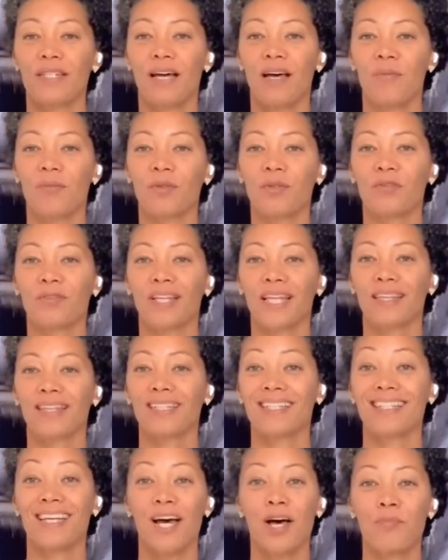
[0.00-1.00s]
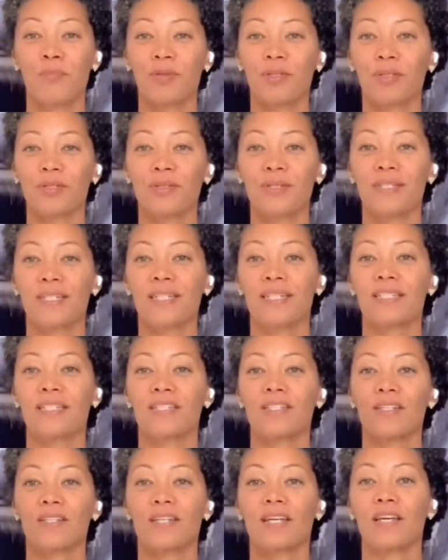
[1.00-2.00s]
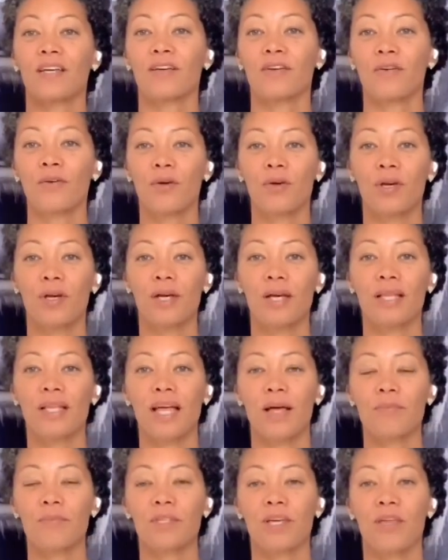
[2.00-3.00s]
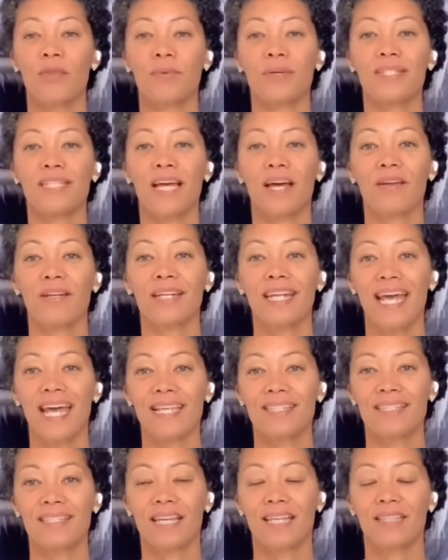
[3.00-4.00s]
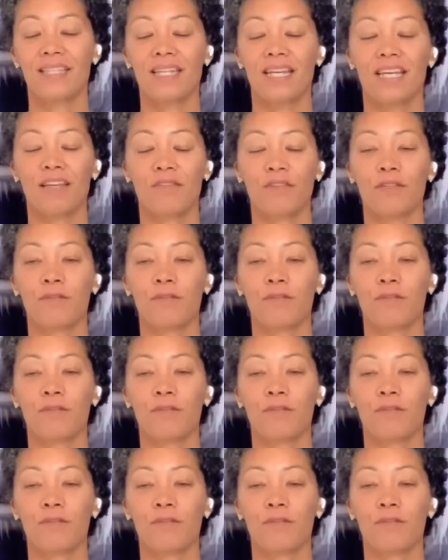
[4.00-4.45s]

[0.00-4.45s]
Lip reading: You've let the top loose, and it's just going to collapse all the way down and ends at the navel.